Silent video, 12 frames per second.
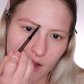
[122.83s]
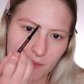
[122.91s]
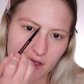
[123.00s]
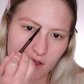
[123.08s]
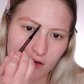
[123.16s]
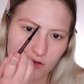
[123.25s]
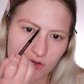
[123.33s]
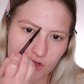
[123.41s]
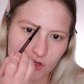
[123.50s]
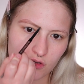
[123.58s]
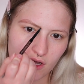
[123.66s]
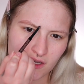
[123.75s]
I mean,
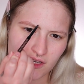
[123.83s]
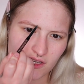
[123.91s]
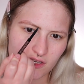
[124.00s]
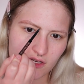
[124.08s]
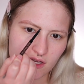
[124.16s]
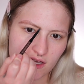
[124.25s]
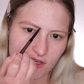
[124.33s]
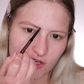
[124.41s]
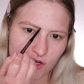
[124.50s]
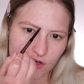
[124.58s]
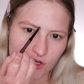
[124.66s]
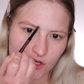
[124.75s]
because it's just
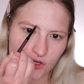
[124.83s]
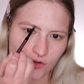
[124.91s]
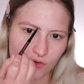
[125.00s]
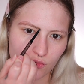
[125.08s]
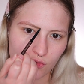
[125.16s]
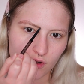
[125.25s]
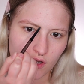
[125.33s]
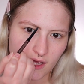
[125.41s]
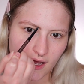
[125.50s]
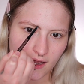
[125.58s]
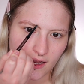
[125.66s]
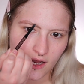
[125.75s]
easier to
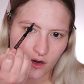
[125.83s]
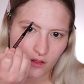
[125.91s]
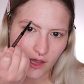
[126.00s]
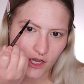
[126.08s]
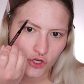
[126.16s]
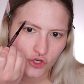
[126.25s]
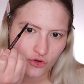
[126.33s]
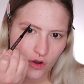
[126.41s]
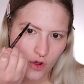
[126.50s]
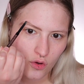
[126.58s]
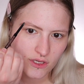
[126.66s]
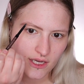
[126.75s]
get hair-like
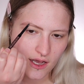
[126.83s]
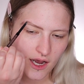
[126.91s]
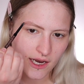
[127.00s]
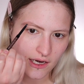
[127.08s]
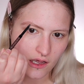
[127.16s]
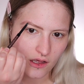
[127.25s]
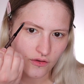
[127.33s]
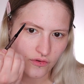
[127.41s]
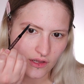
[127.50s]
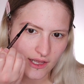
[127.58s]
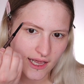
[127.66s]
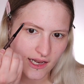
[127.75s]
strokes and kind of
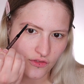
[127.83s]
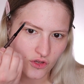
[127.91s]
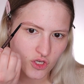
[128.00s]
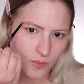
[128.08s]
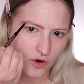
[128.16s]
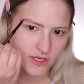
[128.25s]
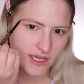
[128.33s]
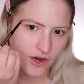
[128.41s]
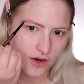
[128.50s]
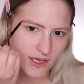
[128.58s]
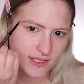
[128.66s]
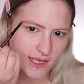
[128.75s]
get in the sparse
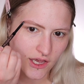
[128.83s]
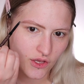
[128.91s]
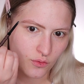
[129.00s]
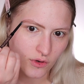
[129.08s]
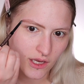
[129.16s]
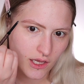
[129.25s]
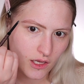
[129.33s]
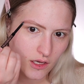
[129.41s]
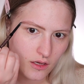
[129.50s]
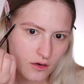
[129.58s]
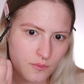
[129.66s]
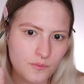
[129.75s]
areas that you
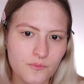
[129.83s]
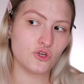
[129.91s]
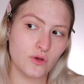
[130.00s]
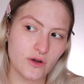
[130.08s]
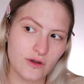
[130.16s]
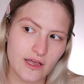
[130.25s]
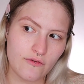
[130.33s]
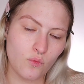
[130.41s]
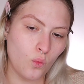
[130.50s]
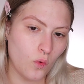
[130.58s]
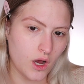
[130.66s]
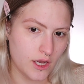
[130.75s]
need. So here we have
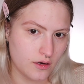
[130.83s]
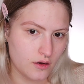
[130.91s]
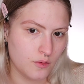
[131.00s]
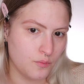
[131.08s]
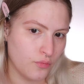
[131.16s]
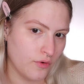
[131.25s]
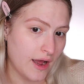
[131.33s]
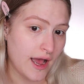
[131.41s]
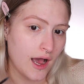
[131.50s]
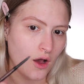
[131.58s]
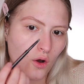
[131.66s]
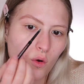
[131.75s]
one
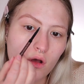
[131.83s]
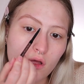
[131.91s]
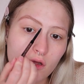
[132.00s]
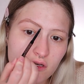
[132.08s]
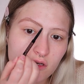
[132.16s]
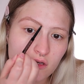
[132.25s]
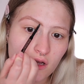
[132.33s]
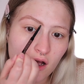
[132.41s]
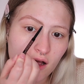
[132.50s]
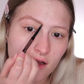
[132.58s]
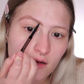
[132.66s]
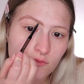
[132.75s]
brow
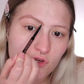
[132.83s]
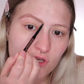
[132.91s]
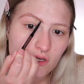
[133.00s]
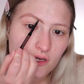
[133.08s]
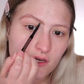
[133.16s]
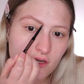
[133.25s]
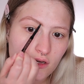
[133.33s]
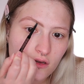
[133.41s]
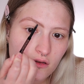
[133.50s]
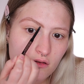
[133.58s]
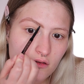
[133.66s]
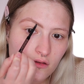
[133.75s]
done. I'm just gonna